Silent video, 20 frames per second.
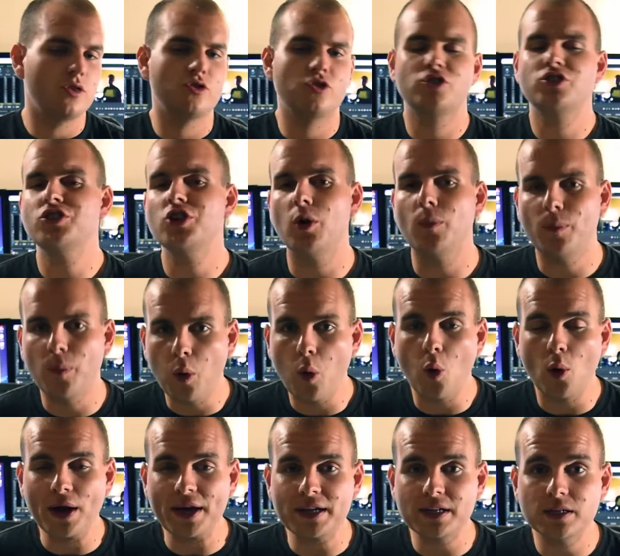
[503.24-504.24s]
there's no
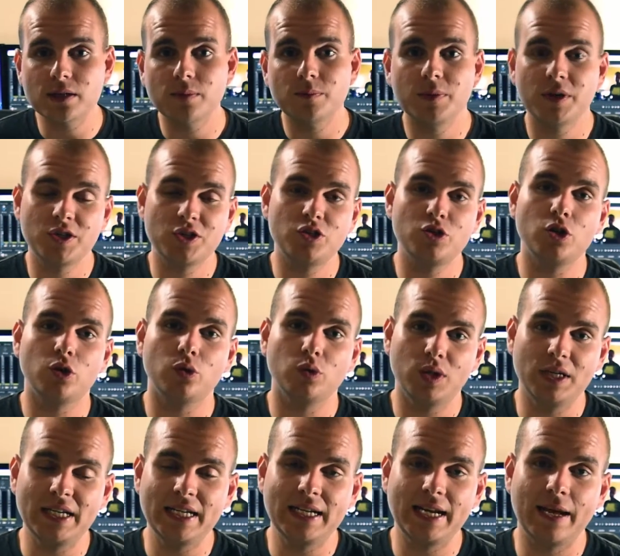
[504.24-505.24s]
point, because you don't
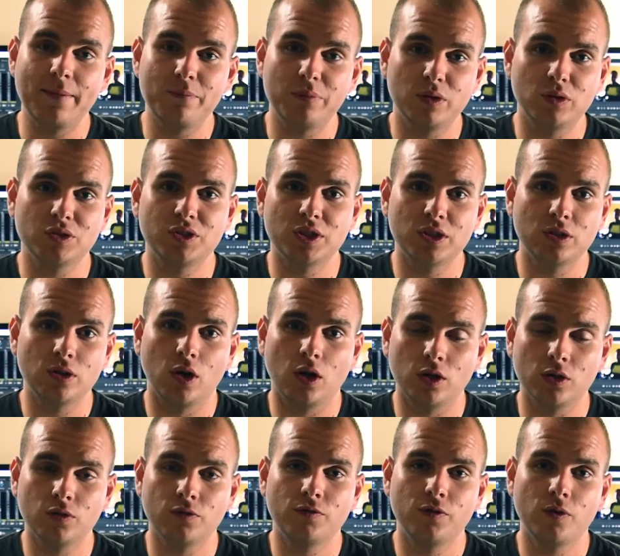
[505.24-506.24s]
need a built-in
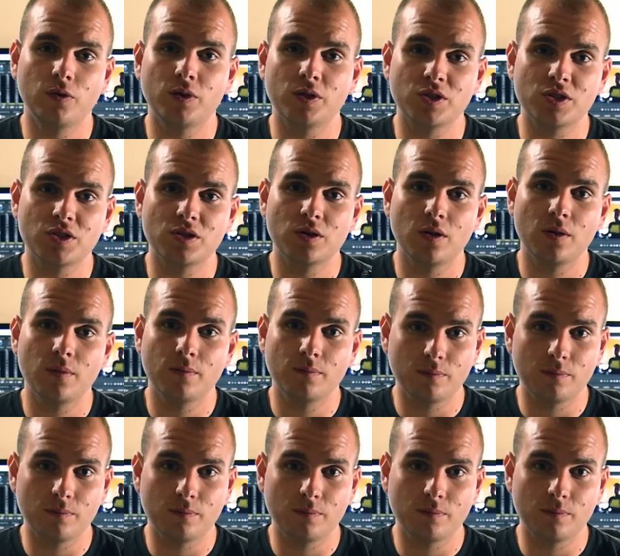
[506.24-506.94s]
autofocus